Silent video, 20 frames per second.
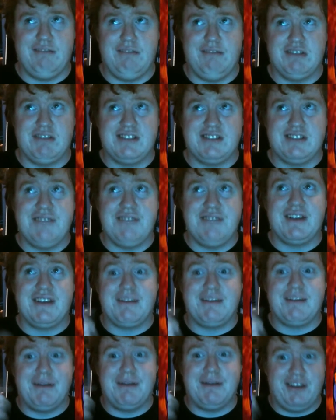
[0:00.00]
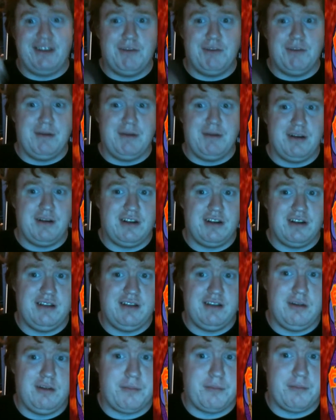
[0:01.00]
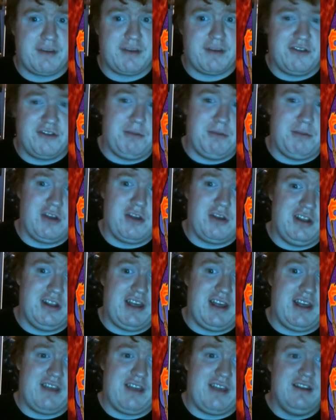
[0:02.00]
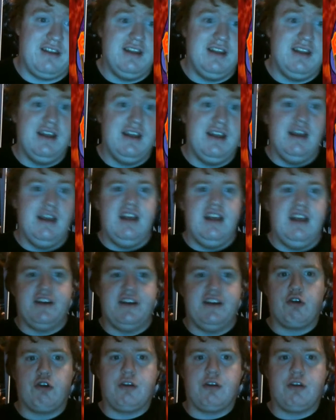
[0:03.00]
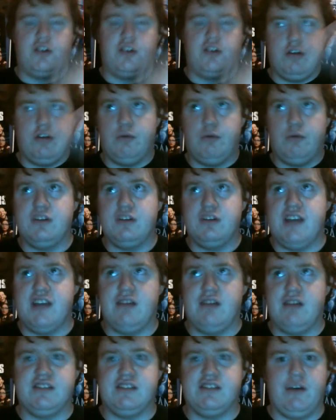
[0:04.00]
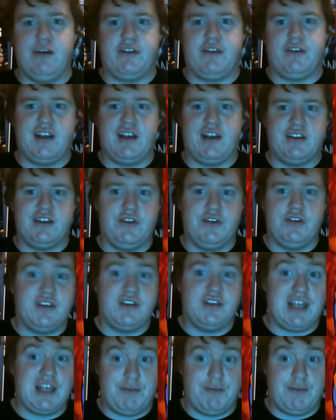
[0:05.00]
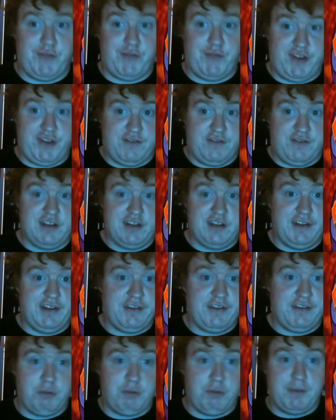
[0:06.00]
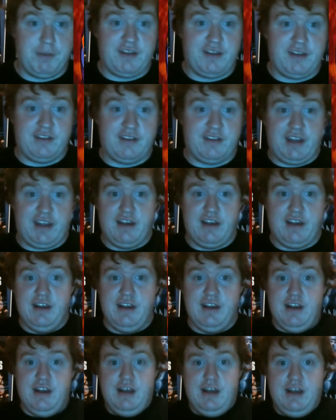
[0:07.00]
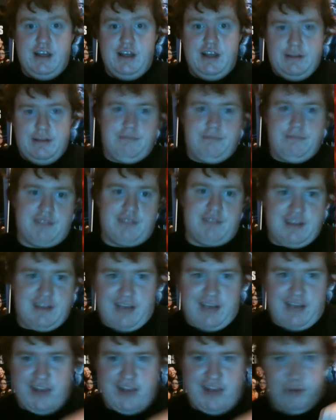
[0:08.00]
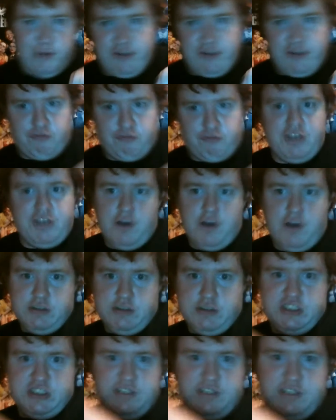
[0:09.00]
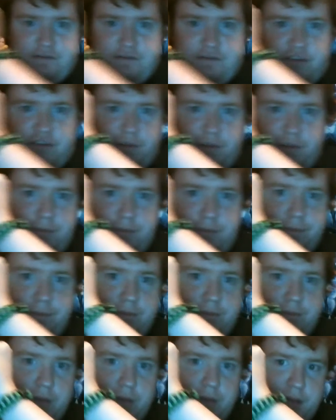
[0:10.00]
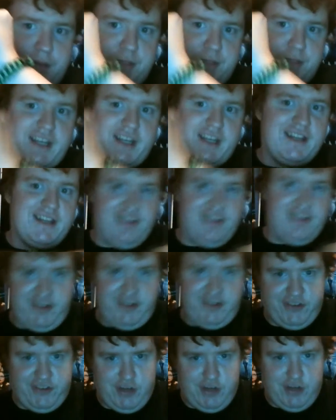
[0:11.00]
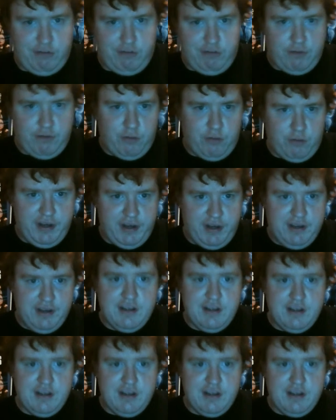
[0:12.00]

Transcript: which is definitely made me tear up, and I'm not gonna lie. Then of course, we got the War Challenge that was kind of used in here versus villains, where basically the castaways feed Ocean from bucket and tosses it a rough one,